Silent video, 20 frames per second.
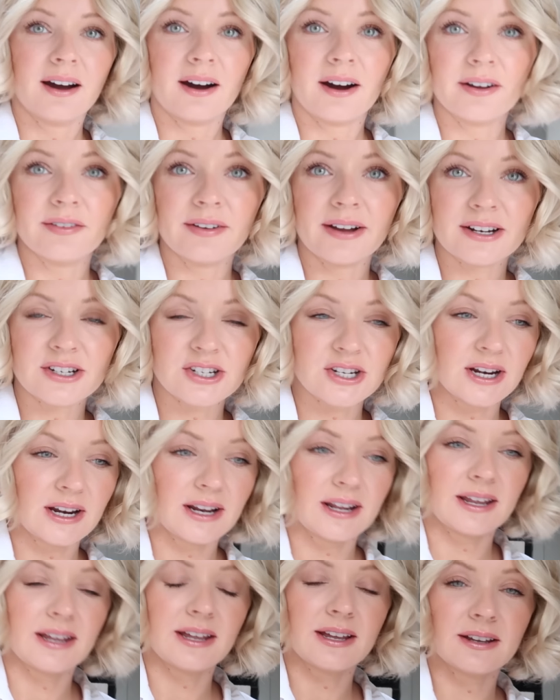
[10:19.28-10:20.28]
I've
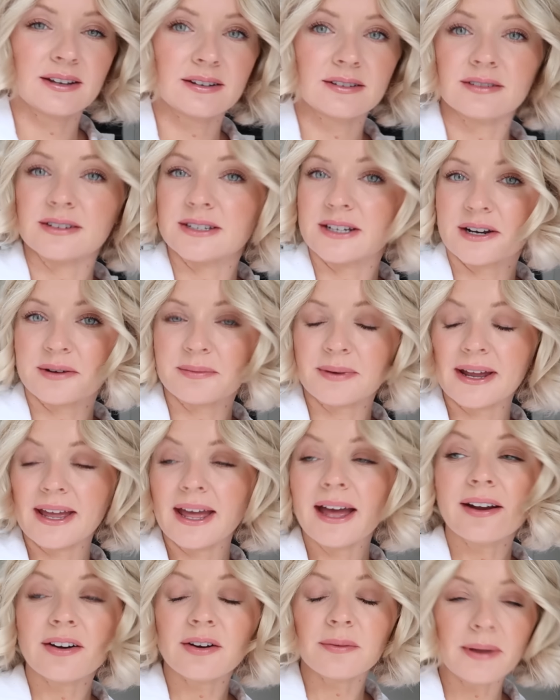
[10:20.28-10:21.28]
actually done my
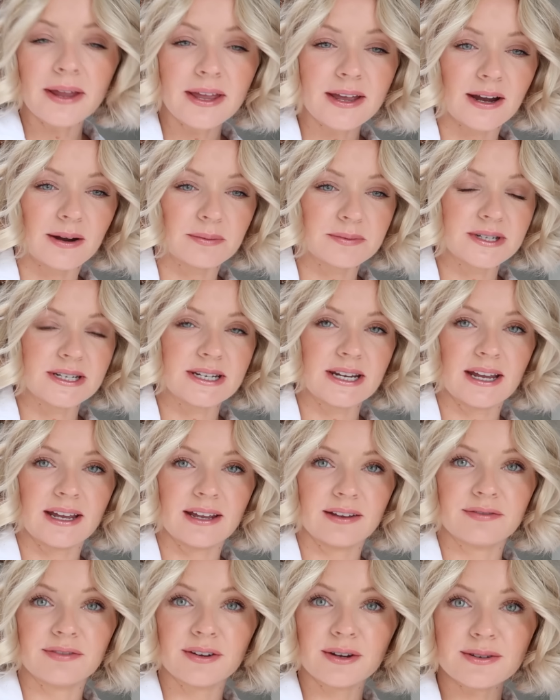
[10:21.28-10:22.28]
hair and makeup
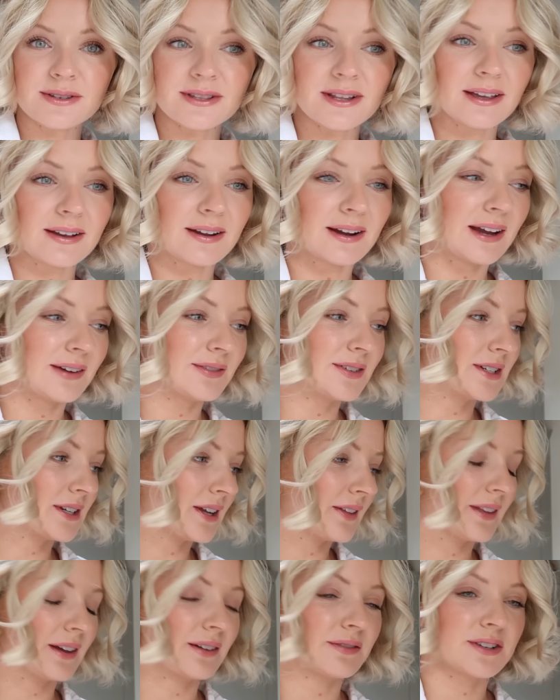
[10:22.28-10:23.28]
today. It feels like I haven't
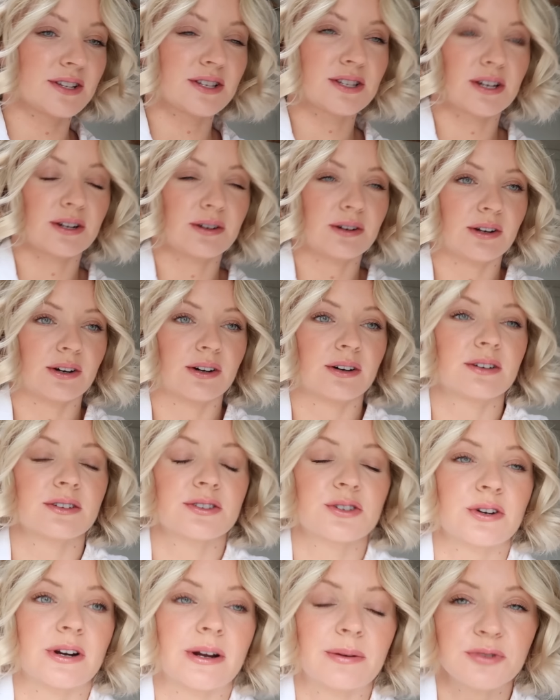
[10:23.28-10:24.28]
done that for so long.
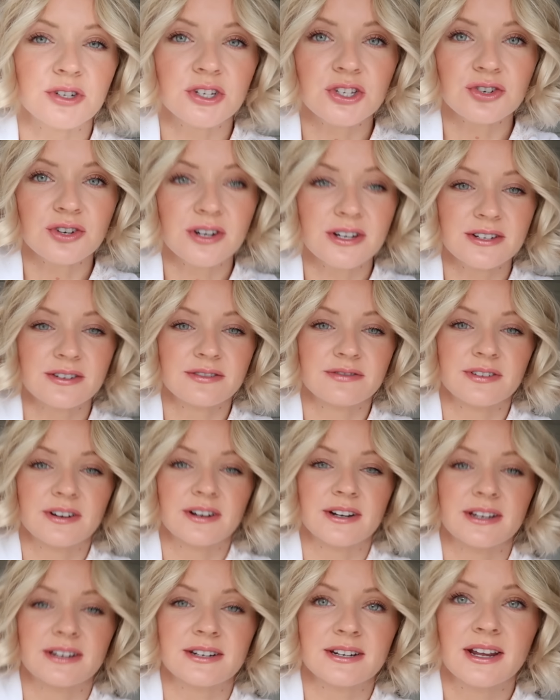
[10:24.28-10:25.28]
Sorry, I'm just trying to
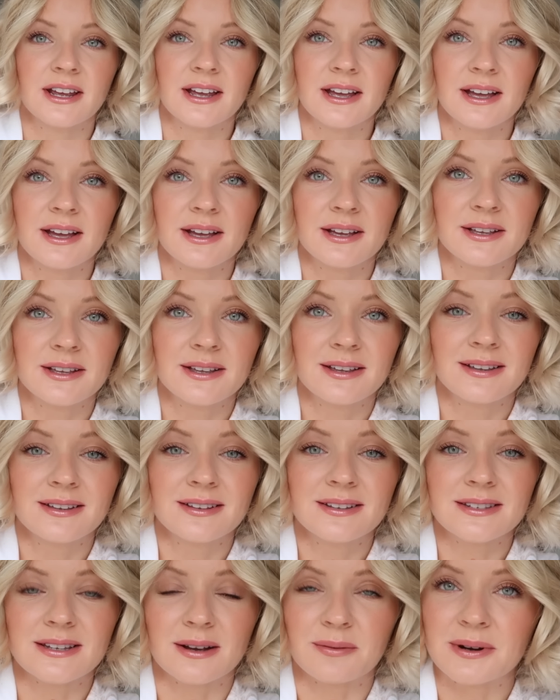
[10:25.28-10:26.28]
find
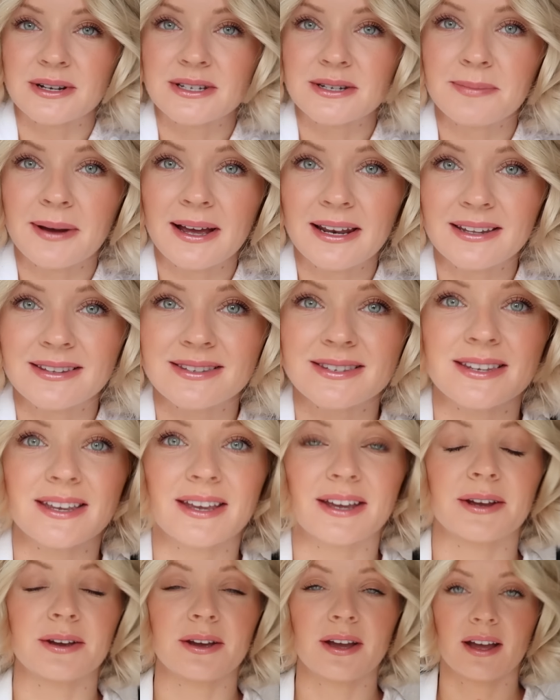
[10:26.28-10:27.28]
somewhere to balance
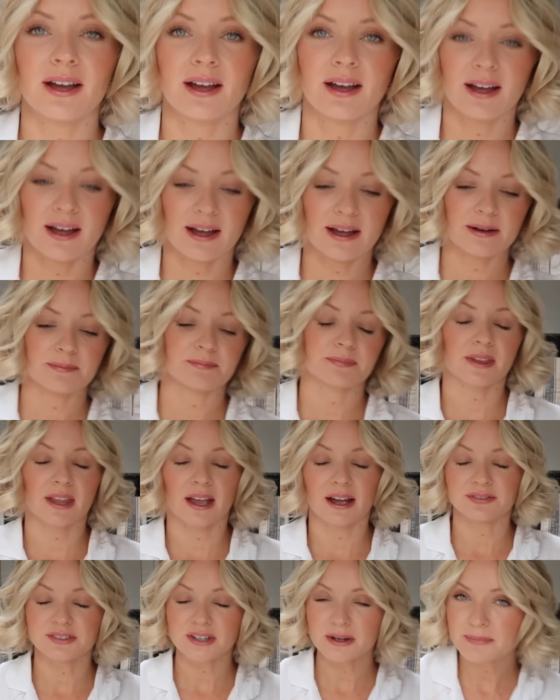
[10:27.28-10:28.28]
you.
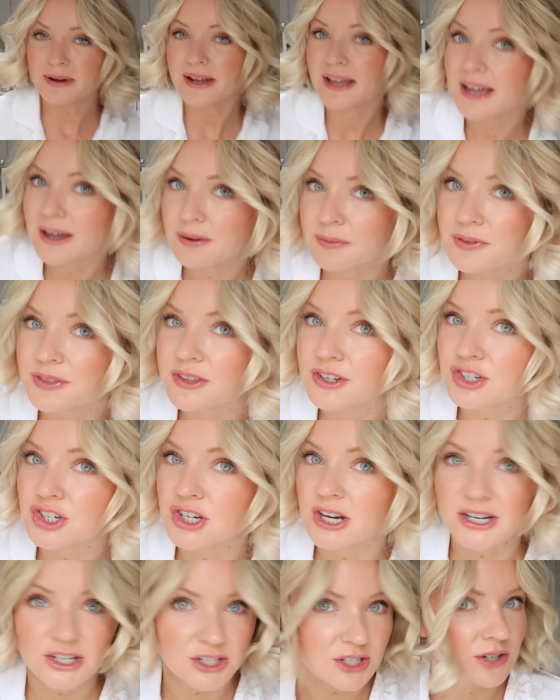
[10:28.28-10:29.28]
I've done my hair with the
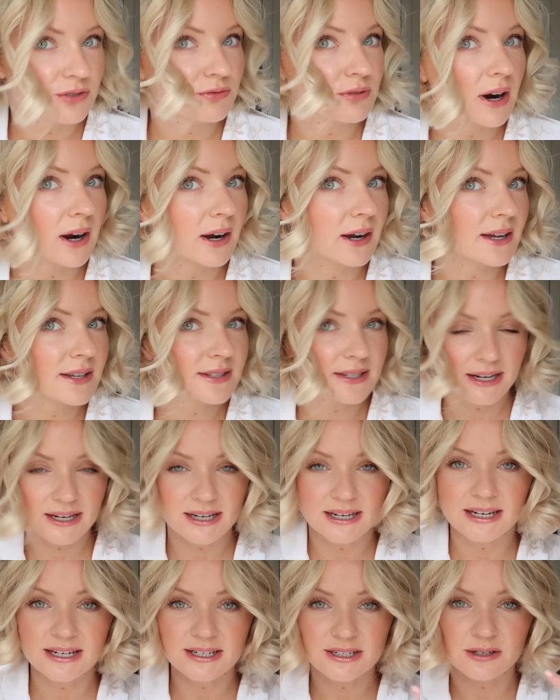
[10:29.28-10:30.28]
GHD Rise. I
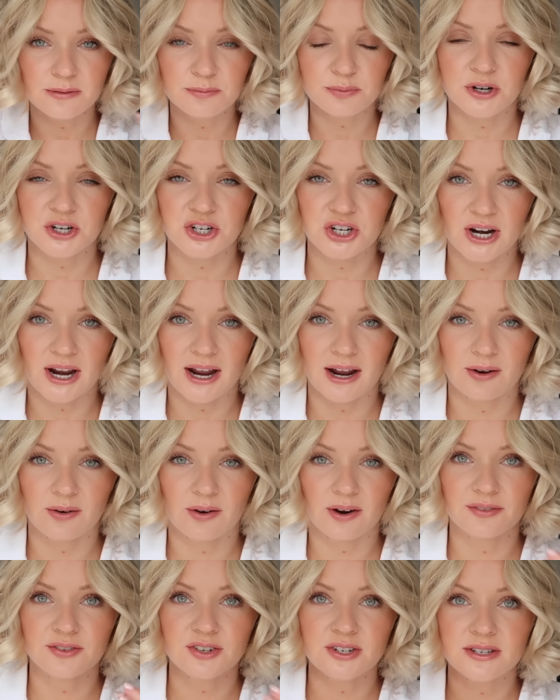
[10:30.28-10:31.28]
need to brush it
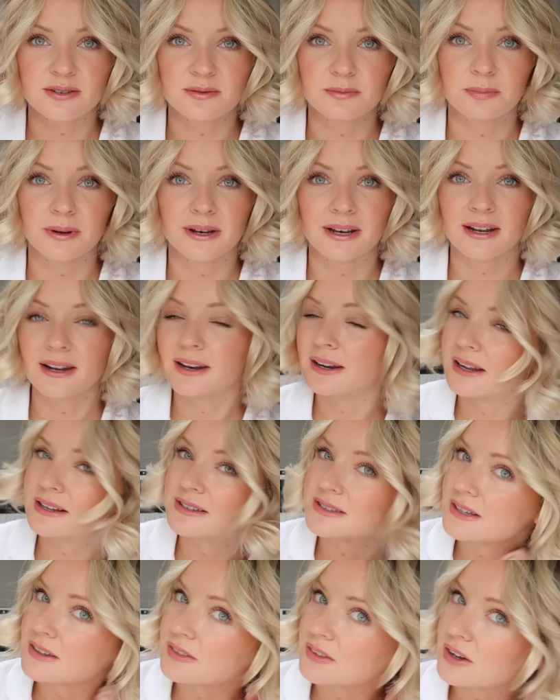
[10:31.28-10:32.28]
out. I've just been
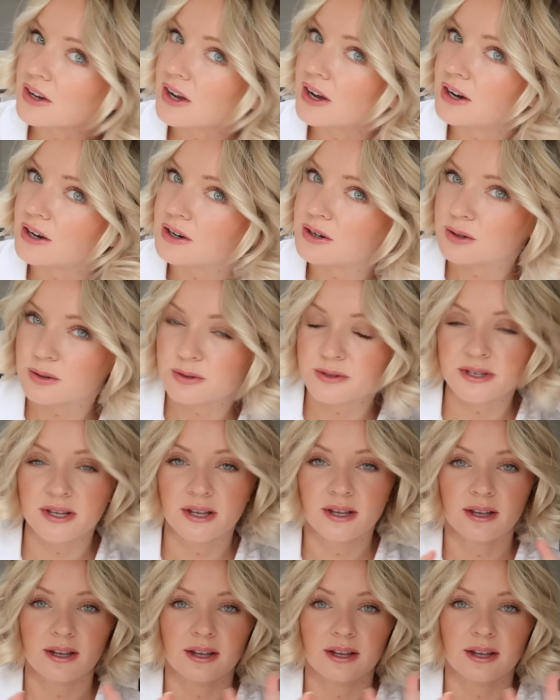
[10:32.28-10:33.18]
letting the curls